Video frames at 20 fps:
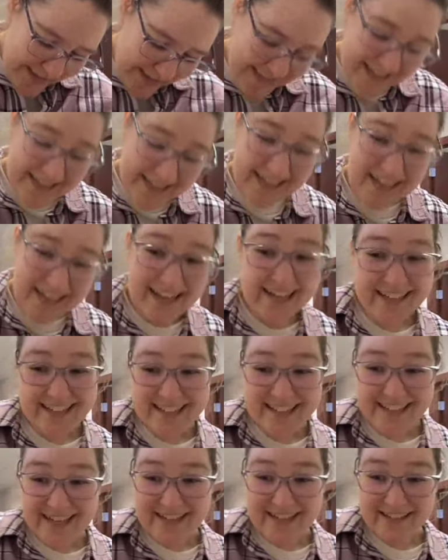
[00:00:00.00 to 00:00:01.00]
is not a
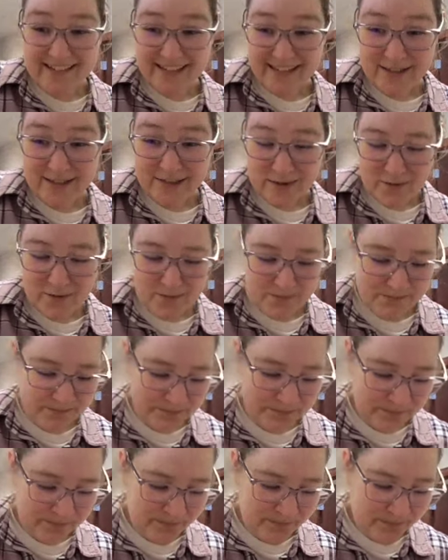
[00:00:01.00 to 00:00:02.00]
sandy loam.
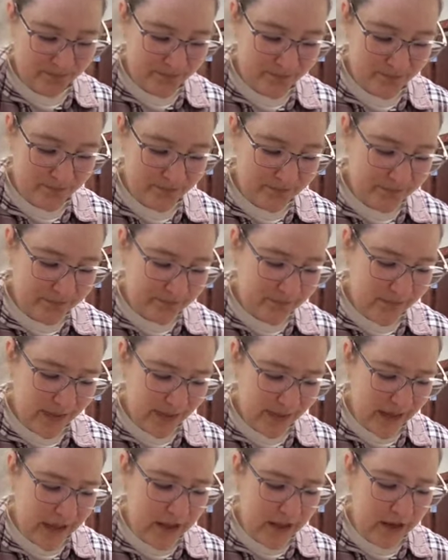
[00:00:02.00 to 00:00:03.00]

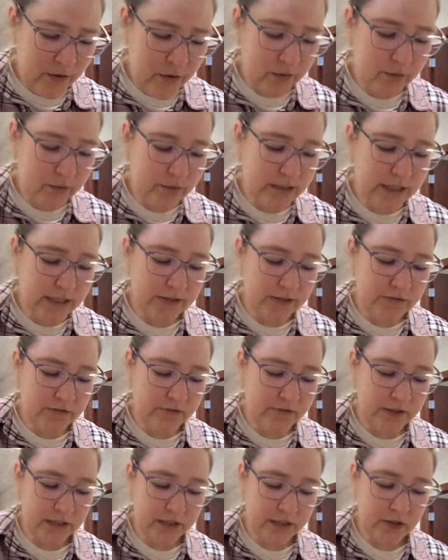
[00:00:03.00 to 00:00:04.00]
I don't really
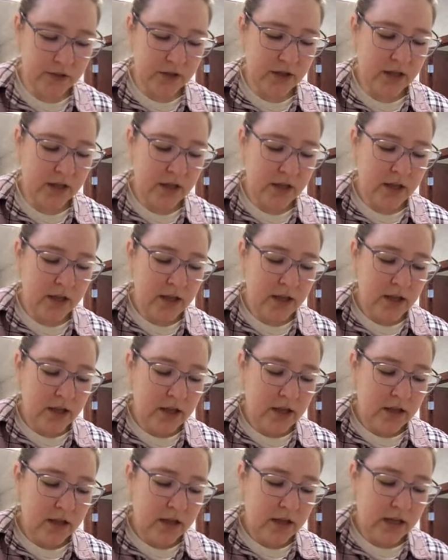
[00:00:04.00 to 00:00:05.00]
feel
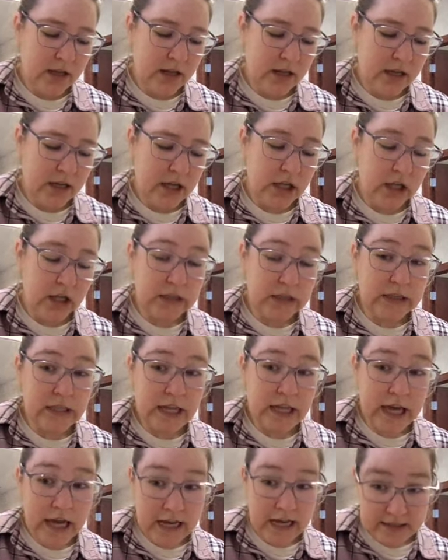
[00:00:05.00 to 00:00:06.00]
a
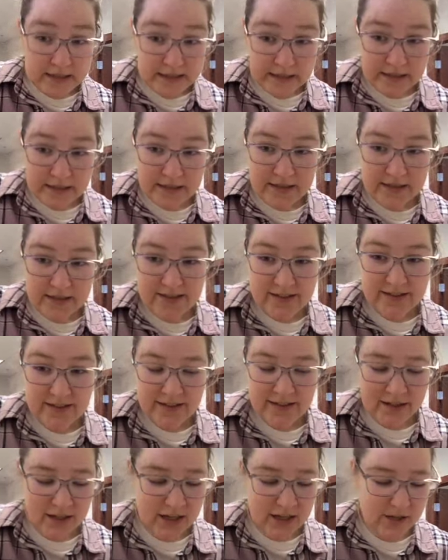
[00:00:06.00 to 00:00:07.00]
lot
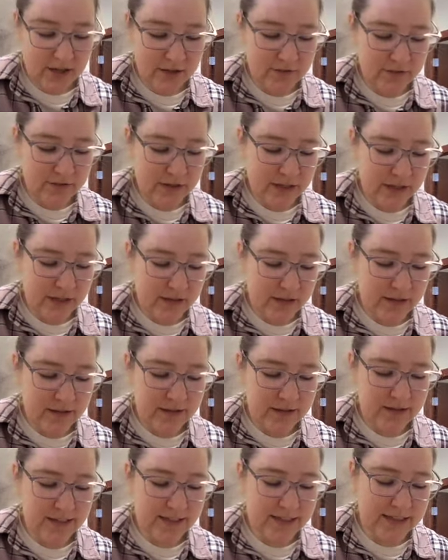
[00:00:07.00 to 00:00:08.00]
of
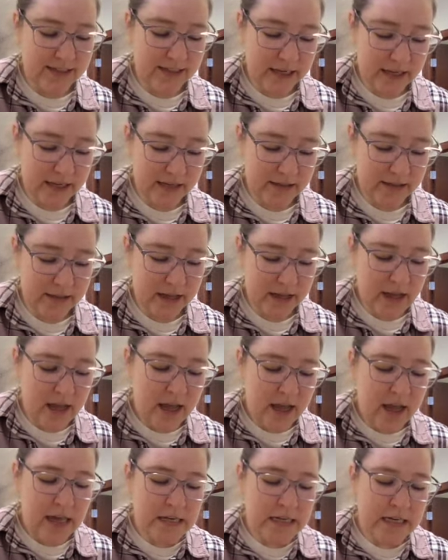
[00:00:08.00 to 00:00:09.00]
the sand.
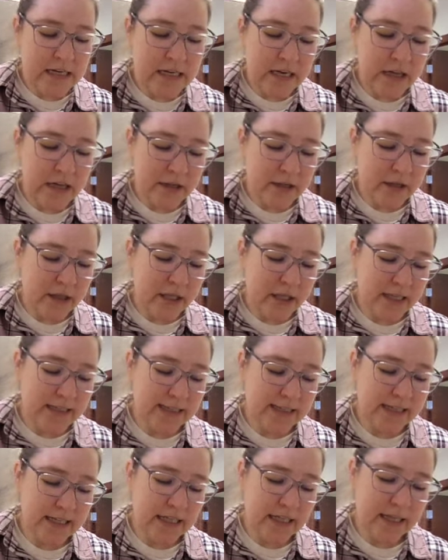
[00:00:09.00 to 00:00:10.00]
And another
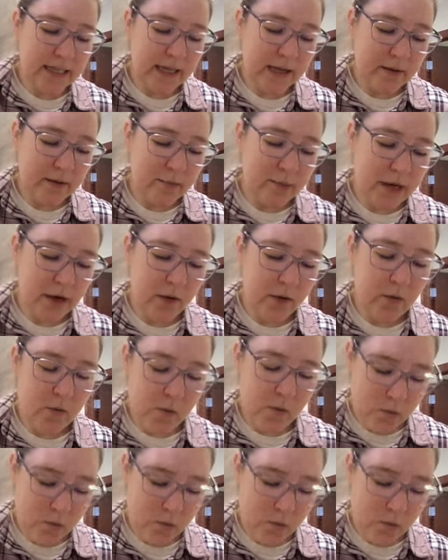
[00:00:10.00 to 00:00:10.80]
thing to think about